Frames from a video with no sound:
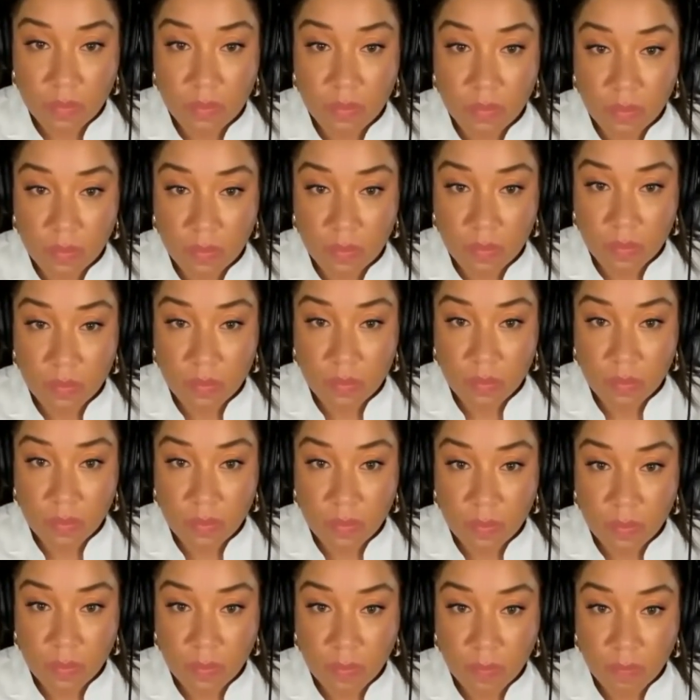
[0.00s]

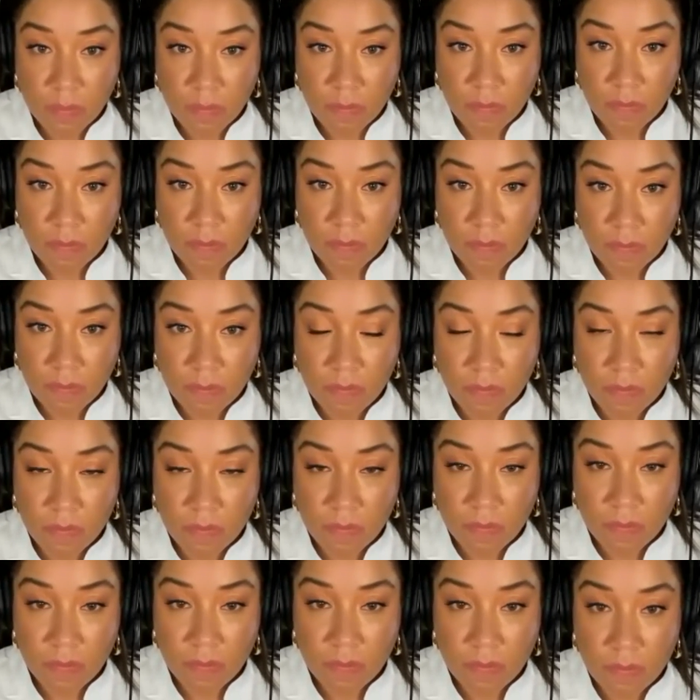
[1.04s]

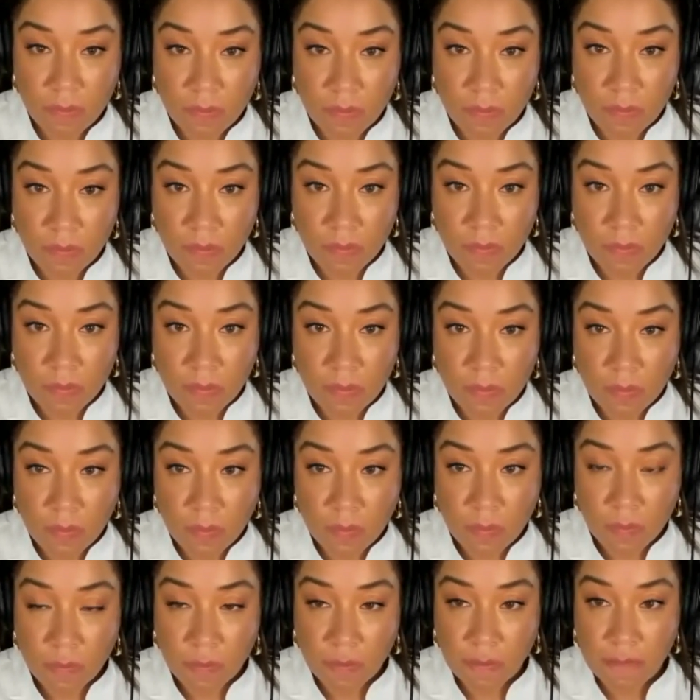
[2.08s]

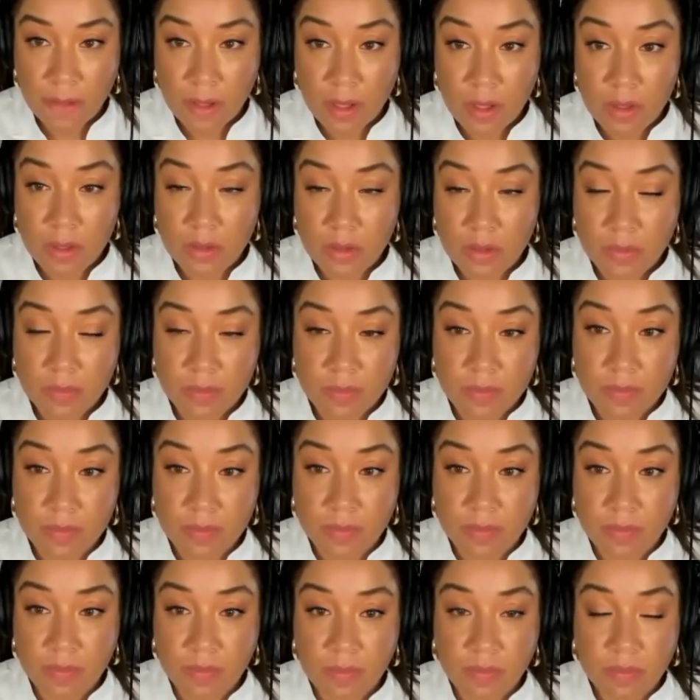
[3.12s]

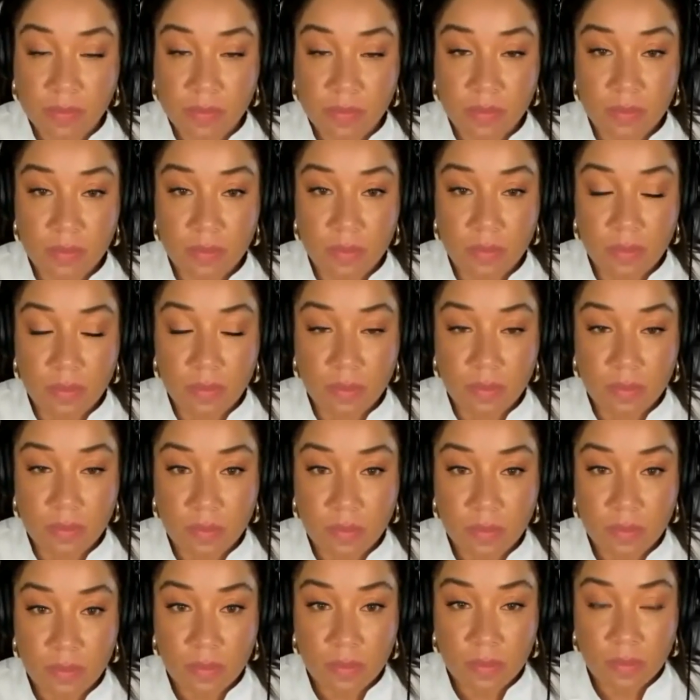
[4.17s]

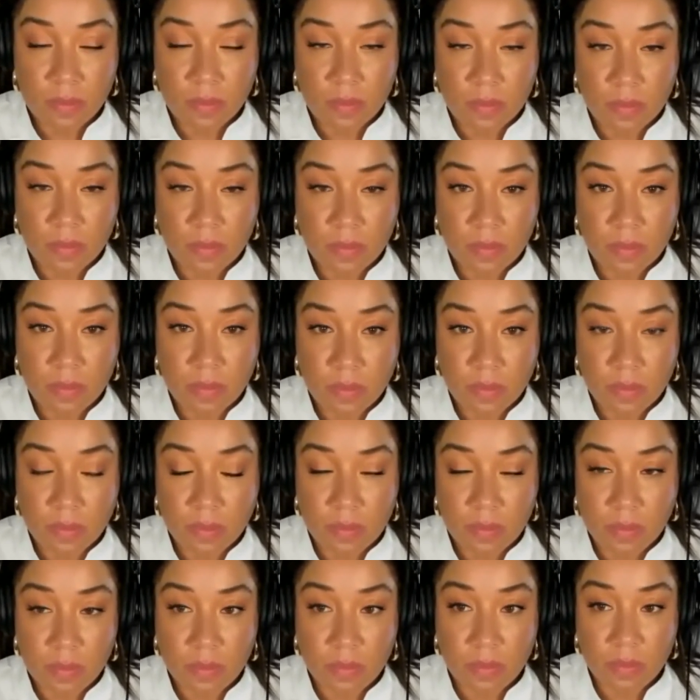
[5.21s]

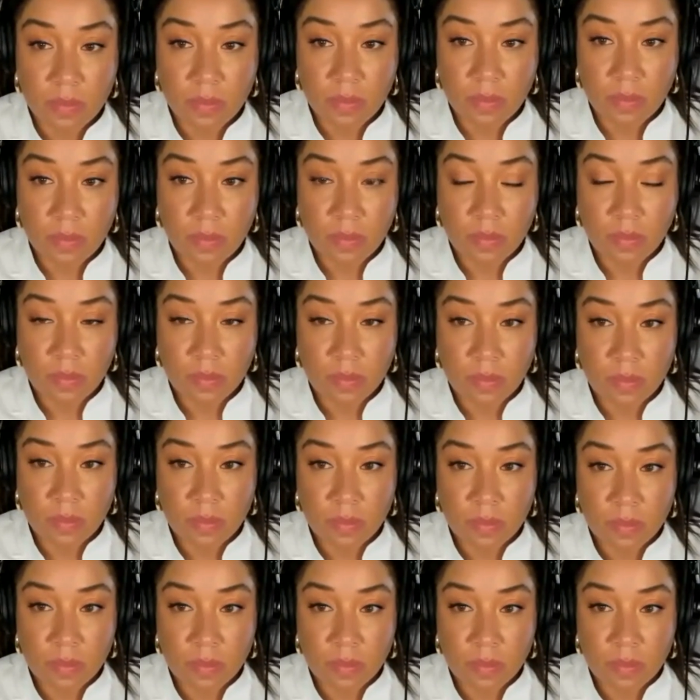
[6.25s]

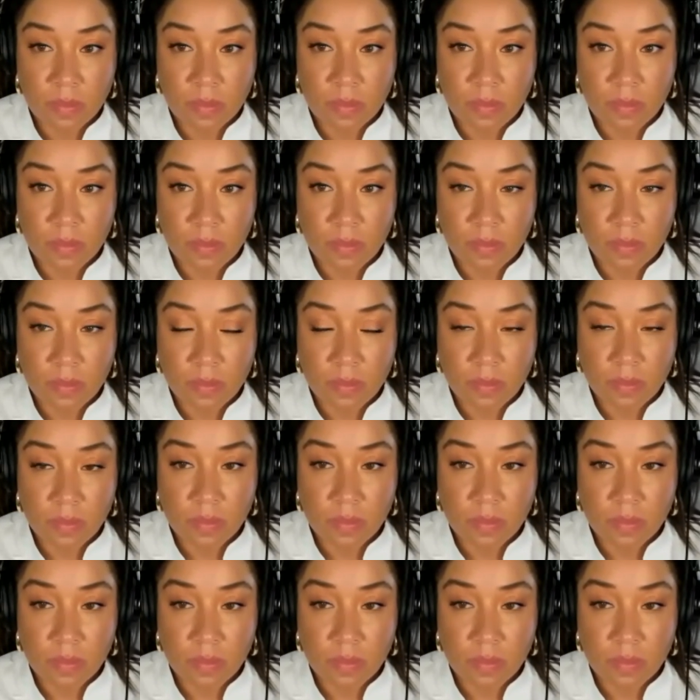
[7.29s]
(silent)